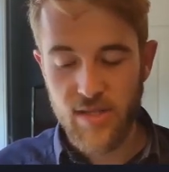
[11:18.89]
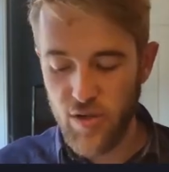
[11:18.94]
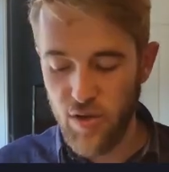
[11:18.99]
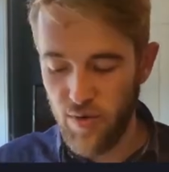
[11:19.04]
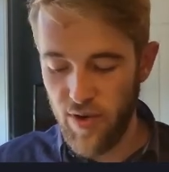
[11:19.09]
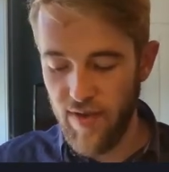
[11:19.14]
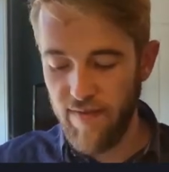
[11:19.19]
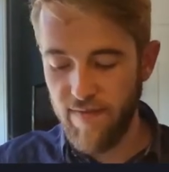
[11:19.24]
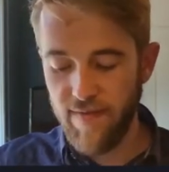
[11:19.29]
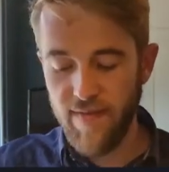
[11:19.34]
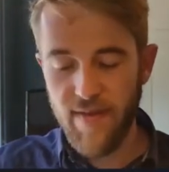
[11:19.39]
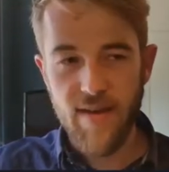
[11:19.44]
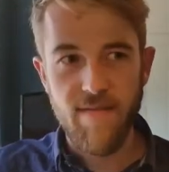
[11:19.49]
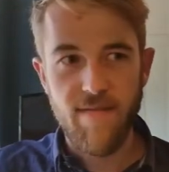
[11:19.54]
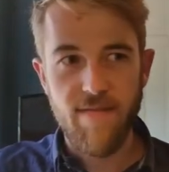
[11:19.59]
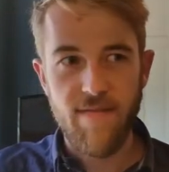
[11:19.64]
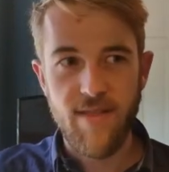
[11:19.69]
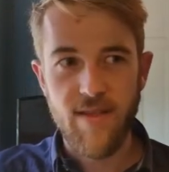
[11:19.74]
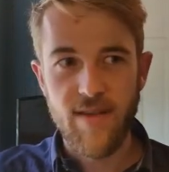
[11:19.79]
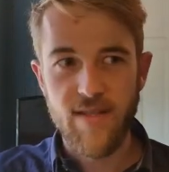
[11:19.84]
So
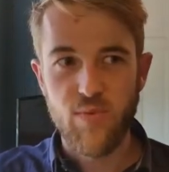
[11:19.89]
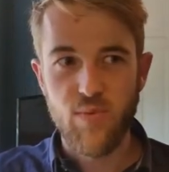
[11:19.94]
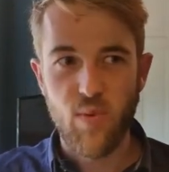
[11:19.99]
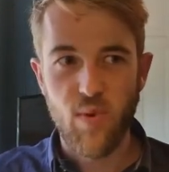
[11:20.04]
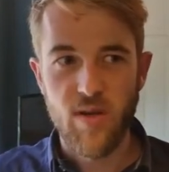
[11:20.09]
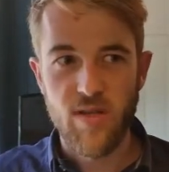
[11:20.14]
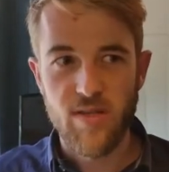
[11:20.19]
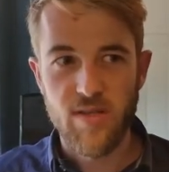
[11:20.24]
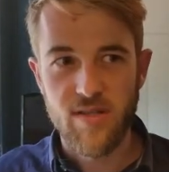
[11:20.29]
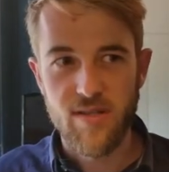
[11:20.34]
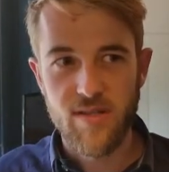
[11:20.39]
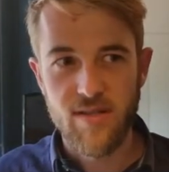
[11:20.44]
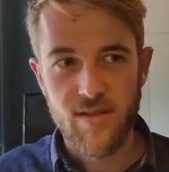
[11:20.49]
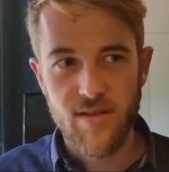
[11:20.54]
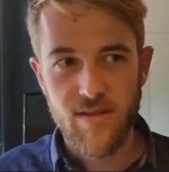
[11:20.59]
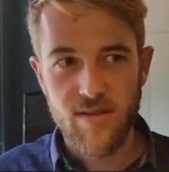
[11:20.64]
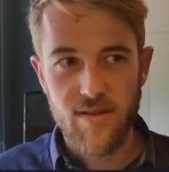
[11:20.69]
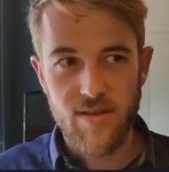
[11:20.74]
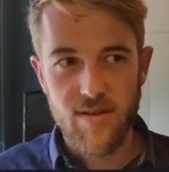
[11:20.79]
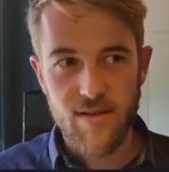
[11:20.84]
if this
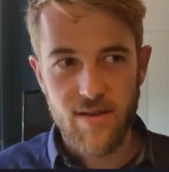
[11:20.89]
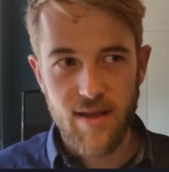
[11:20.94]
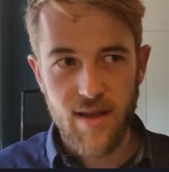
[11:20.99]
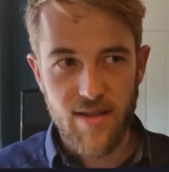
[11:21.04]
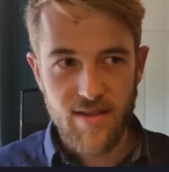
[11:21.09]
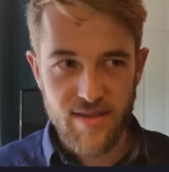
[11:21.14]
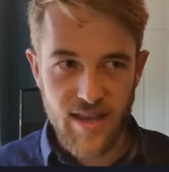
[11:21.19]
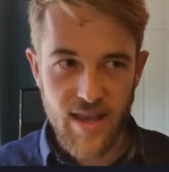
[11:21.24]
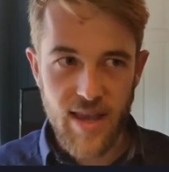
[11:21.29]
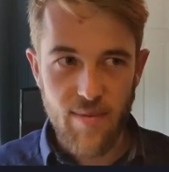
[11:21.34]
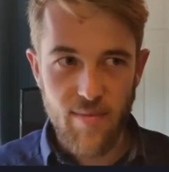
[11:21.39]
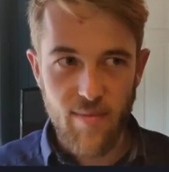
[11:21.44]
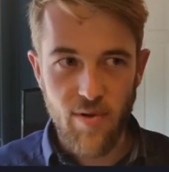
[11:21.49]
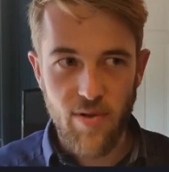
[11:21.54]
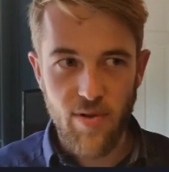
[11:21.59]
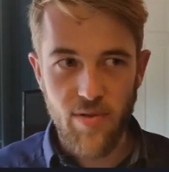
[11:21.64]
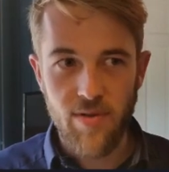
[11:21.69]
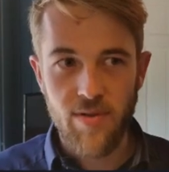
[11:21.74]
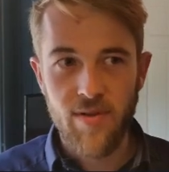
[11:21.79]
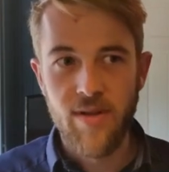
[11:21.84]
was a
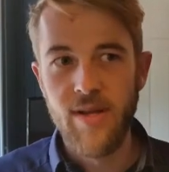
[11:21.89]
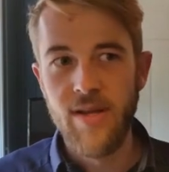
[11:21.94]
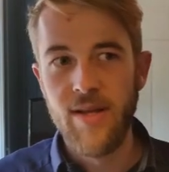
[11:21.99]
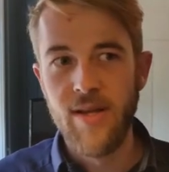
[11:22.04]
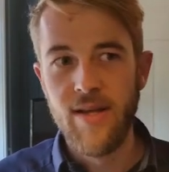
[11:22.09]
table,